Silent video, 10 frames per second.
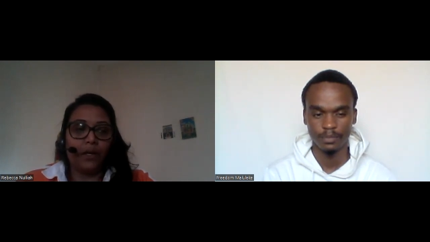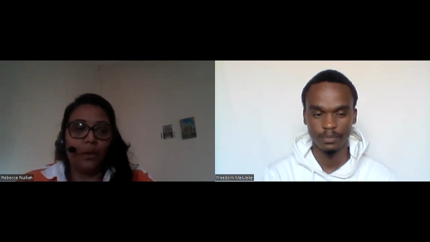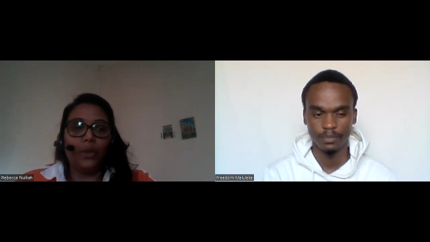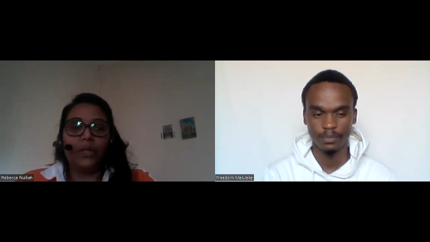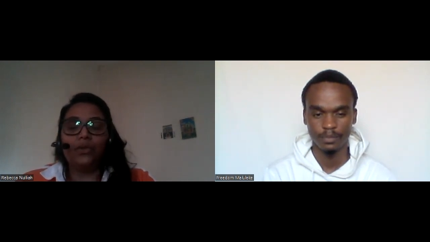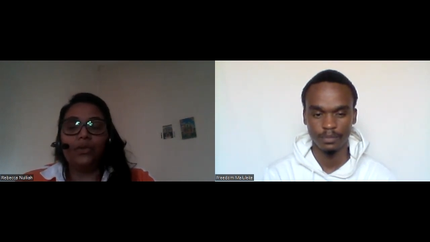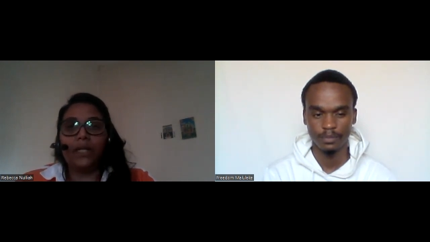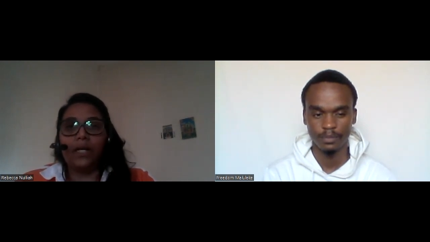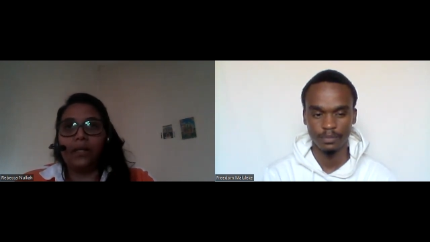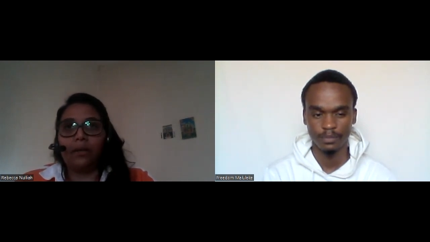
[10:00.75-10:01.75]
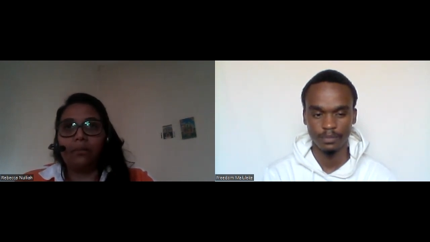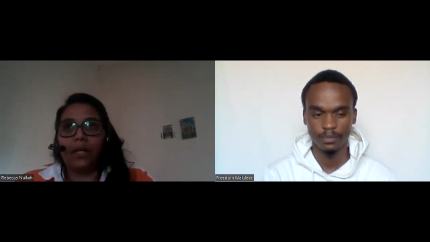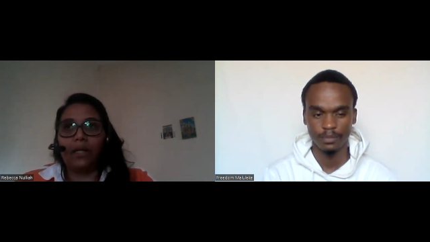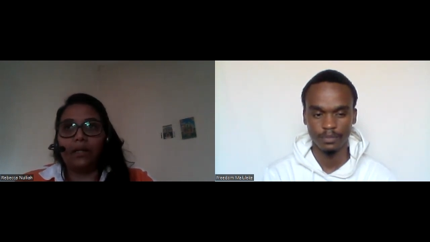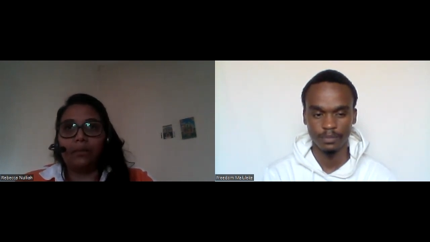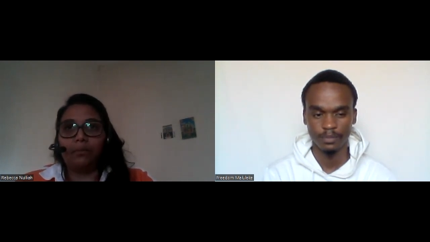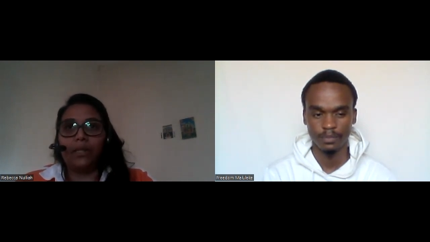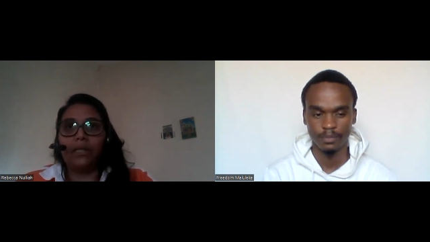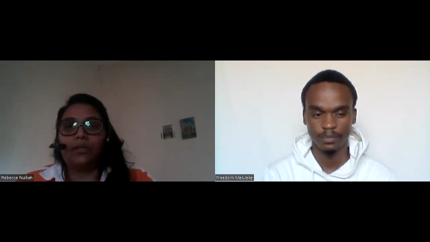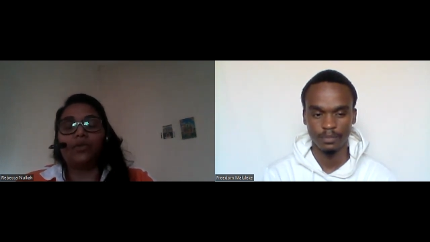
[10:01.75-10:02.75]
Speaker 1: we do tell them like
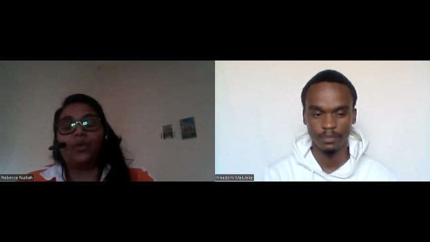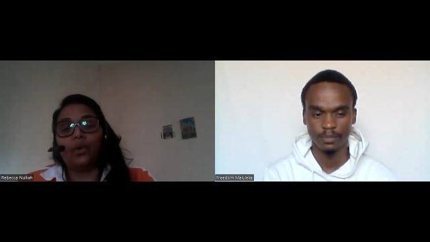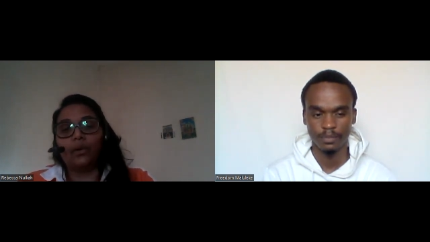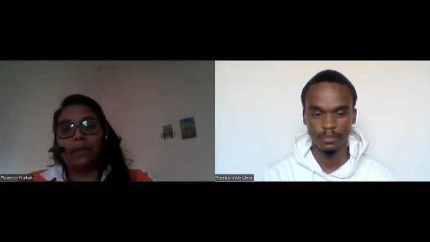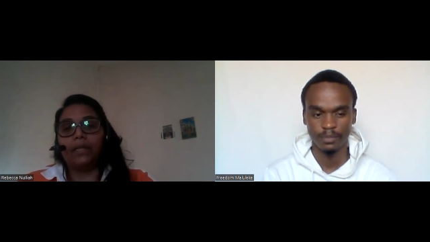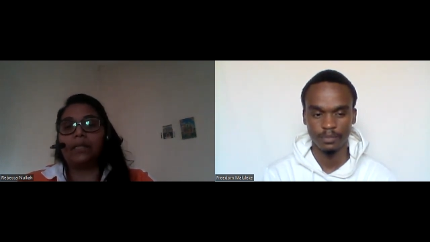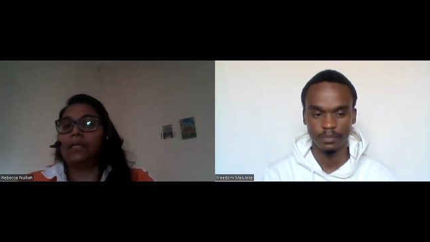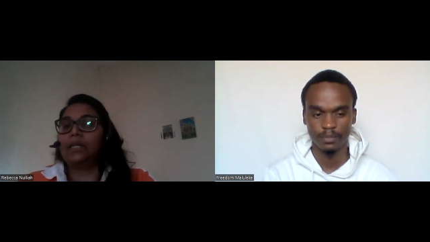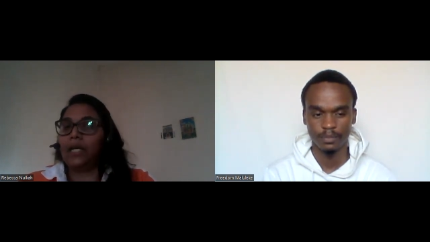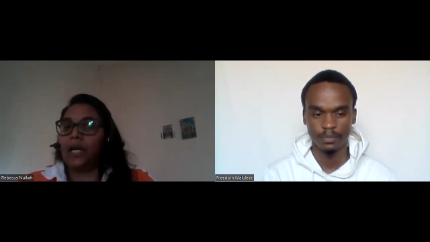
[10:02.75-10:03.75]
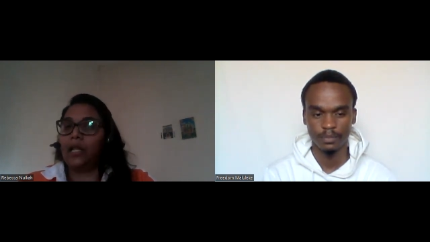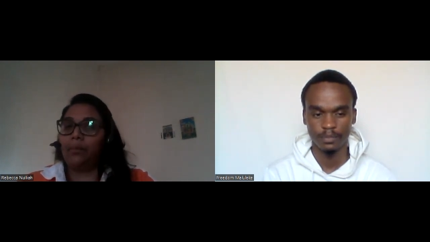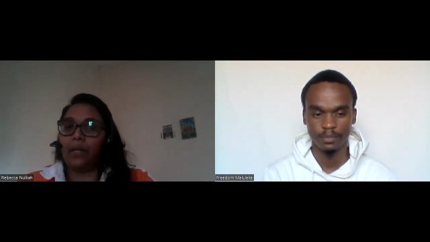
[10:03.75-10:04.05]
please talk please seek help